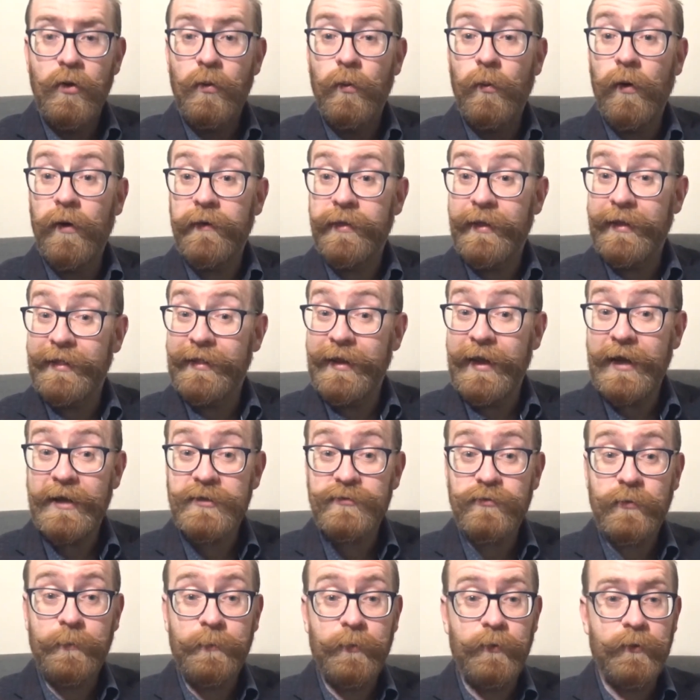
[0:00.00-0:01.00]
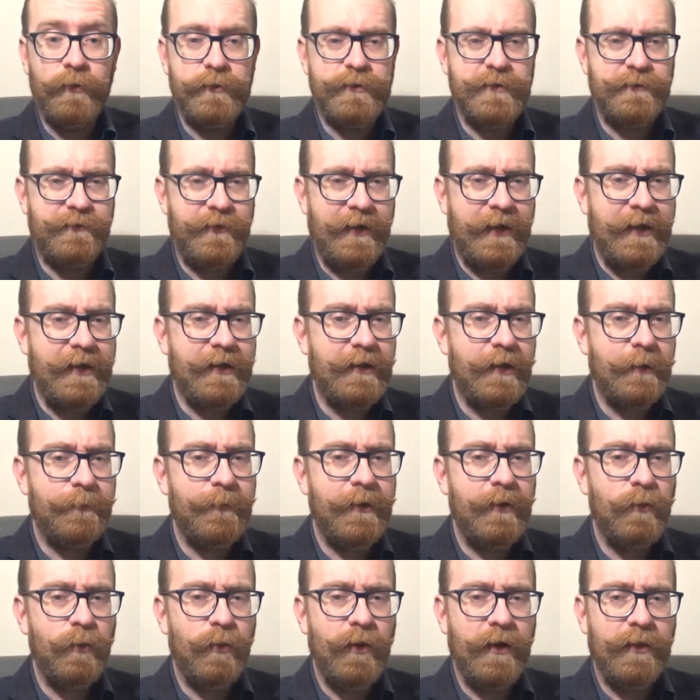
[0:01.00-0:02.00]
While the last reports of
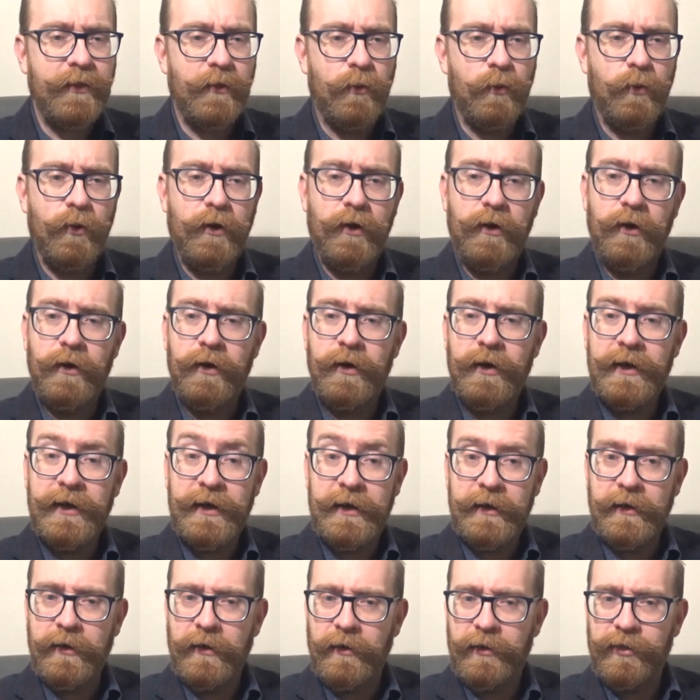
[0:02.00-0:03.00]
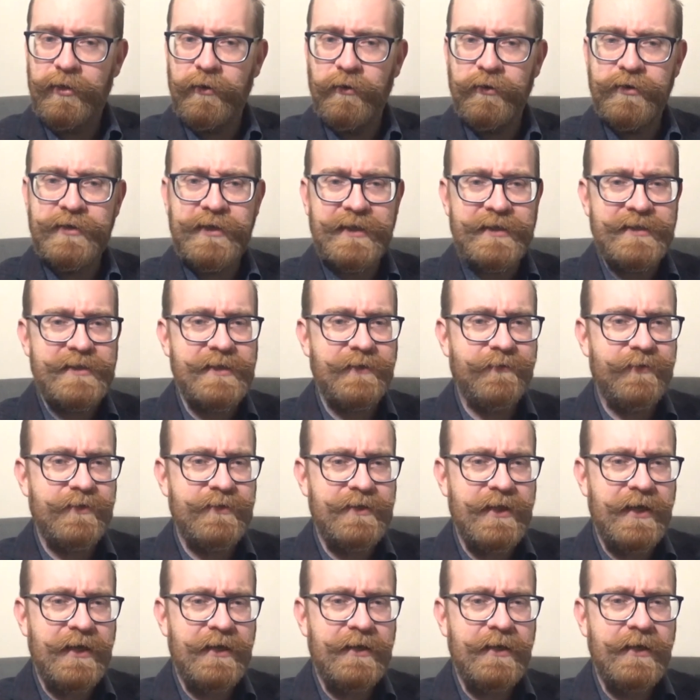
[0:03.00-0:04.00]
inclement weather were in
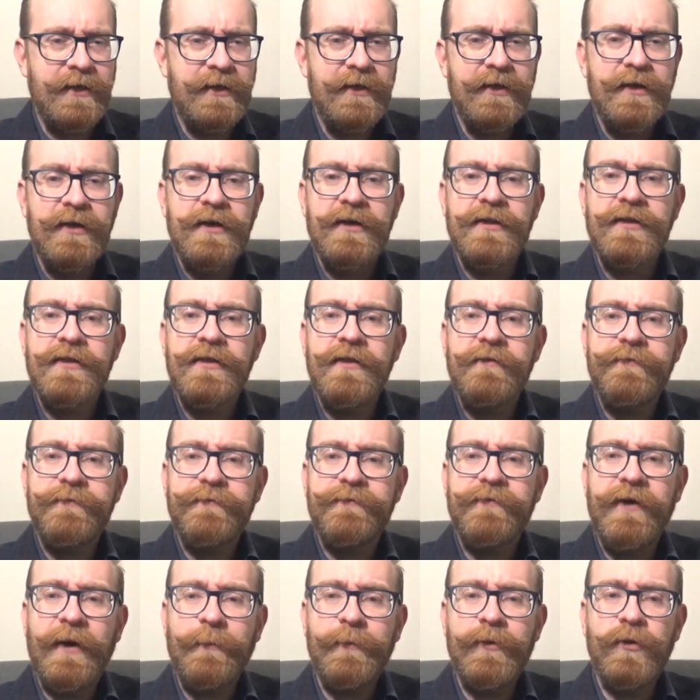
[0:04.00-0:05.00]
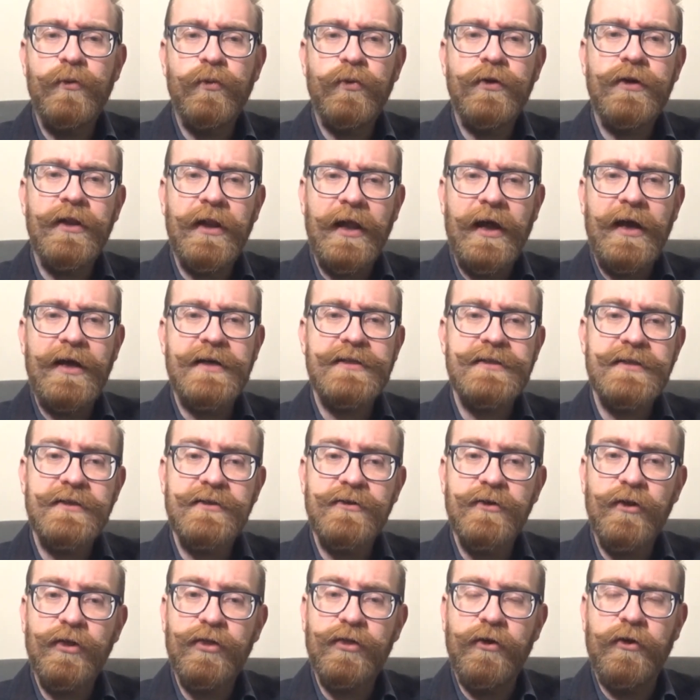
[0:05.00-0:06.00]
1317, the famine would last
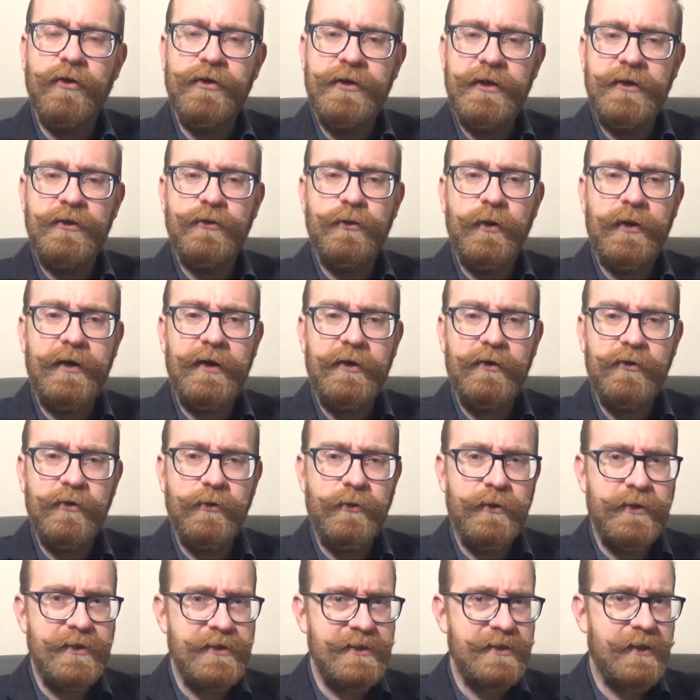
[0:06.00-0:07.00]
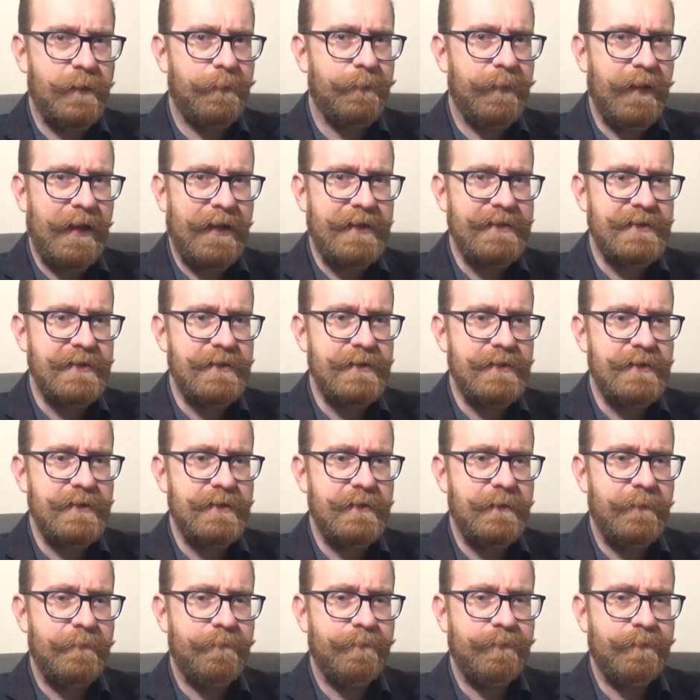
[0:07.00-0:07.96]
until 1322 in some places.